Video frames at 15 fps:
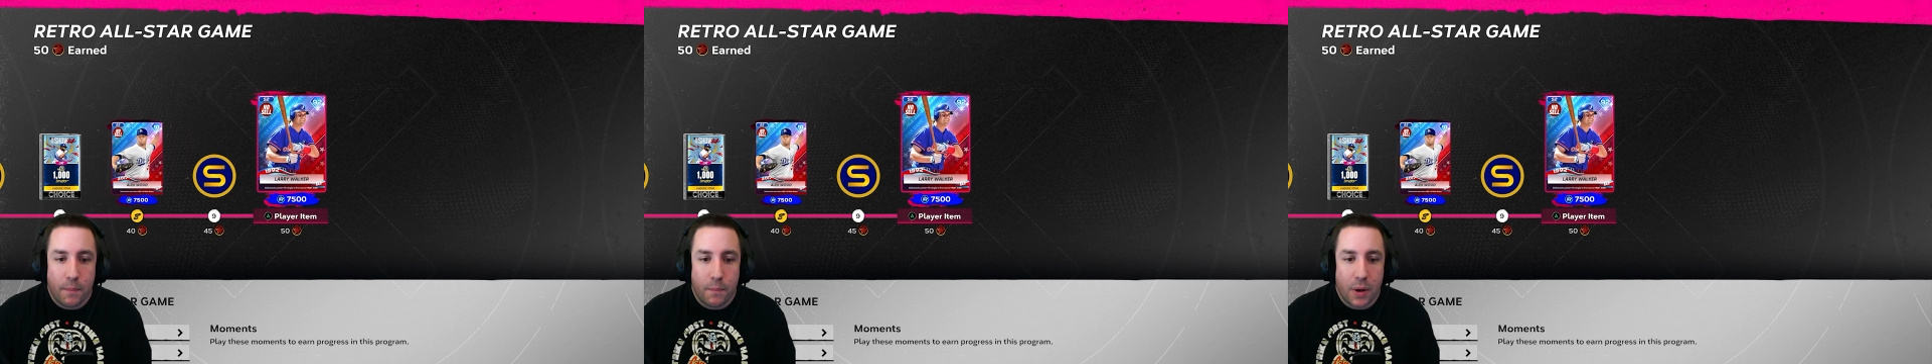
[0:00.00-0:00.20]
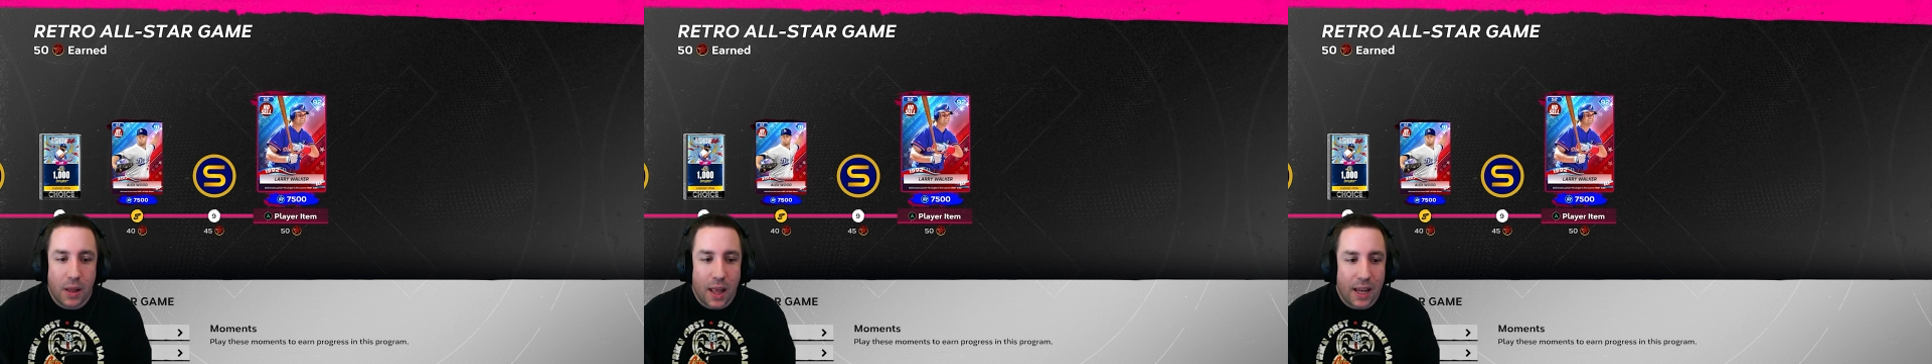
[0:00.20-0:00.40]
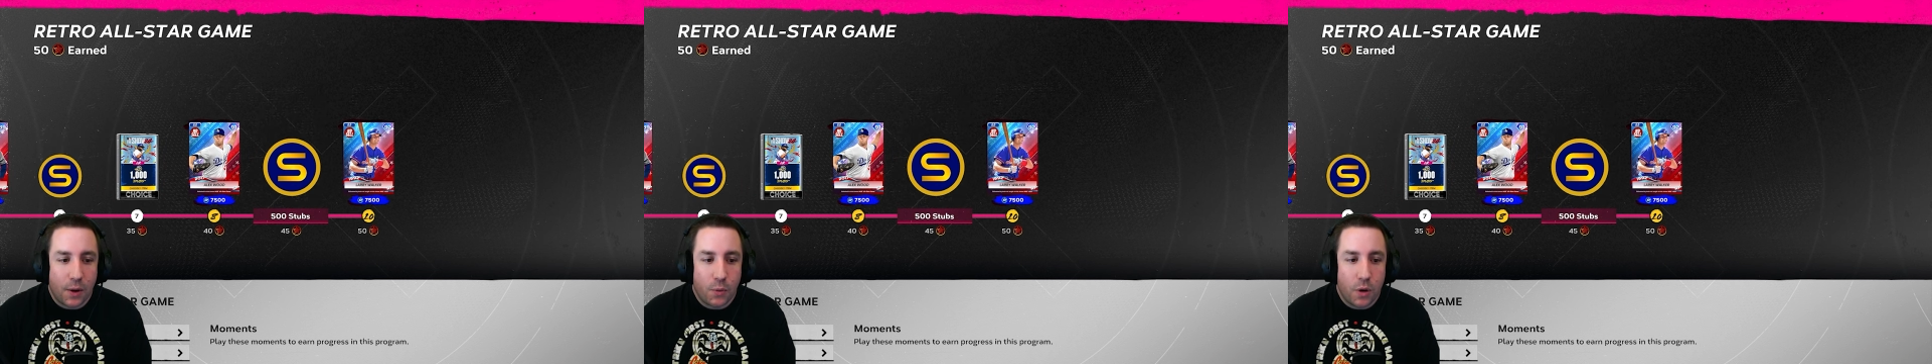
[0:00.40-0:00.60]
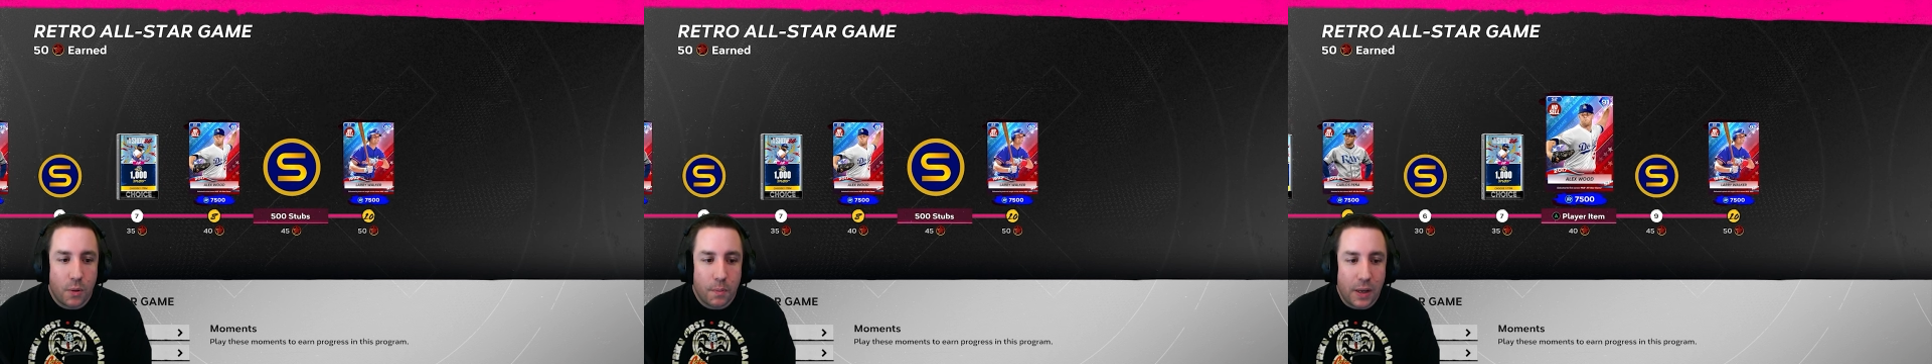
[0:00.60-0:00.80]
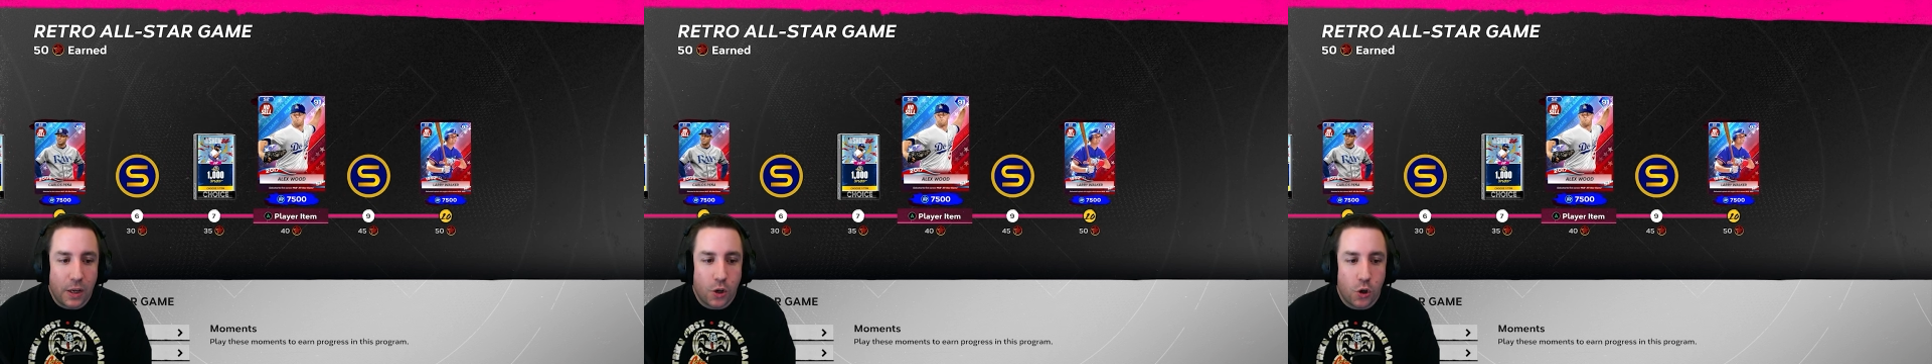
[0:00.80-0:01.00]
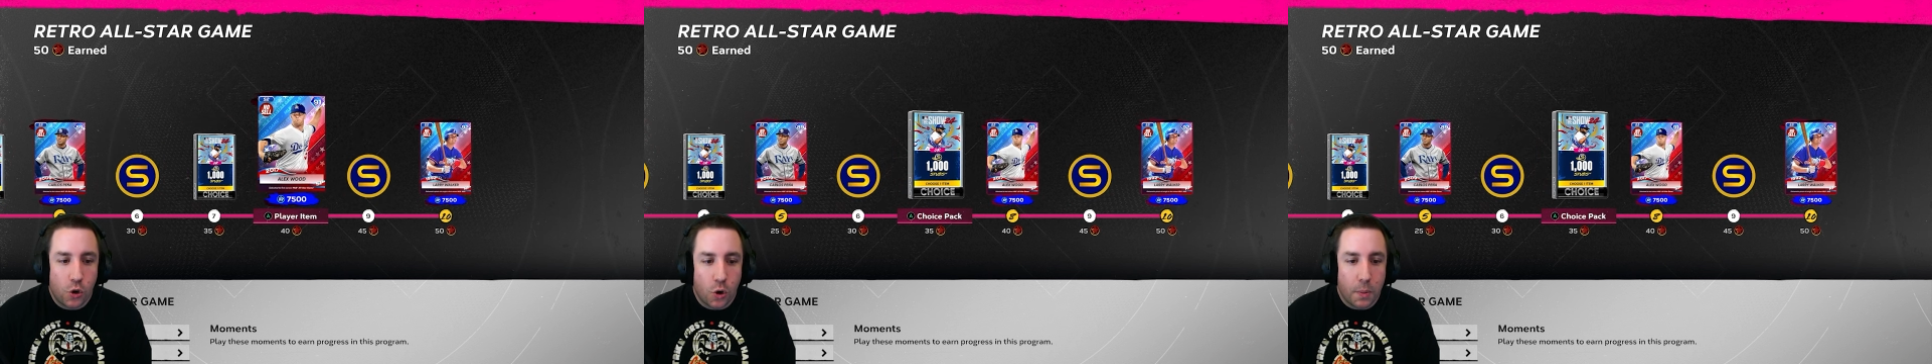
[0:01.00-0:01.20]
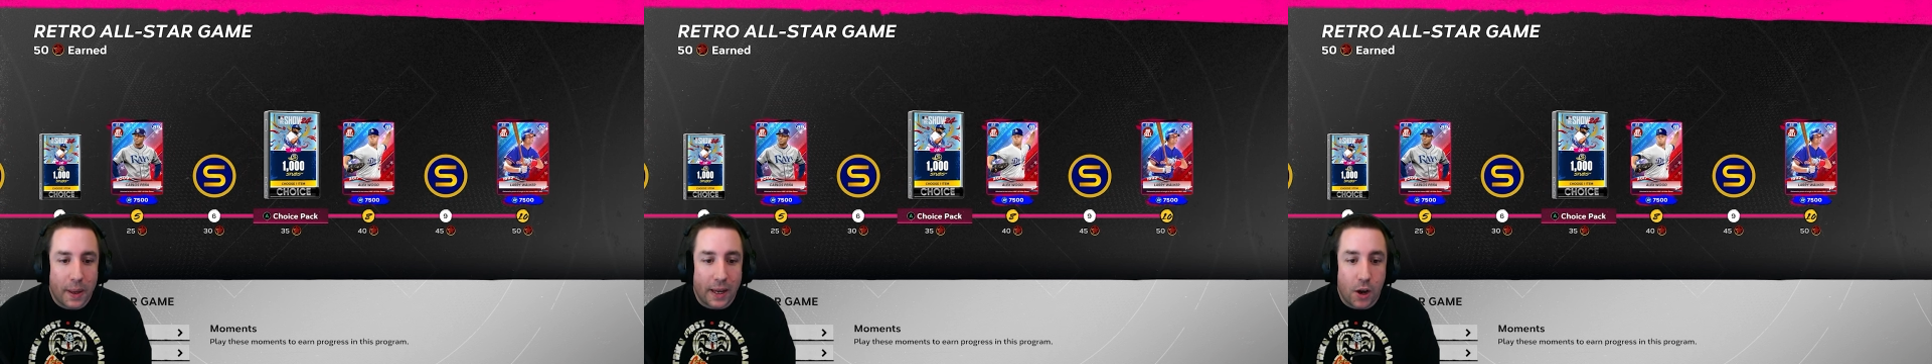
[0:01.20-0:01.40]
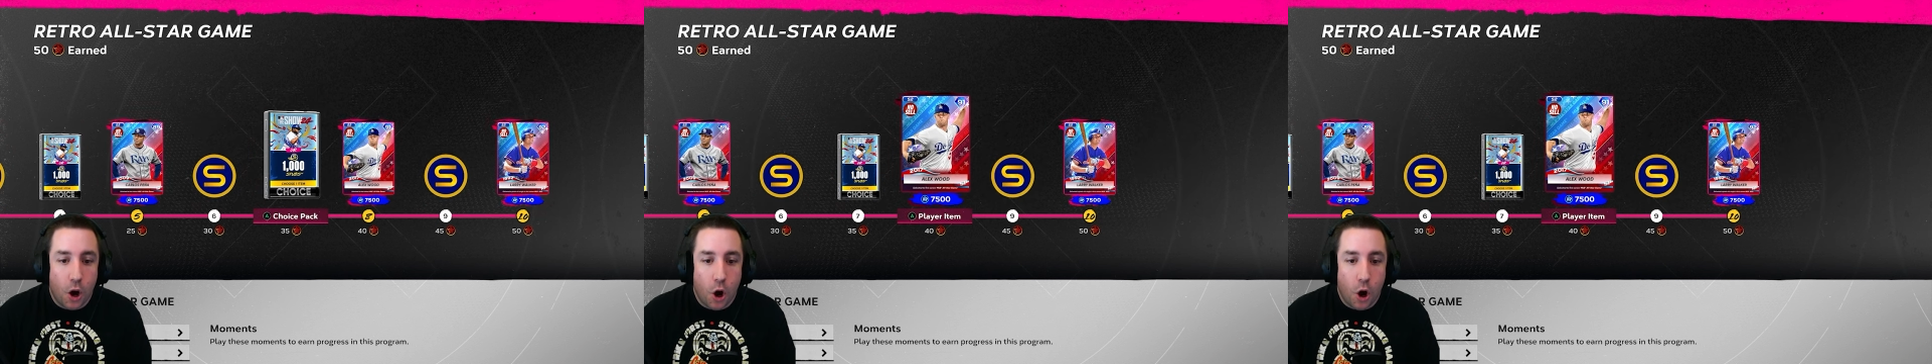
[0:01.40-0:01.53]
But like, wouldn't it be cool? Like,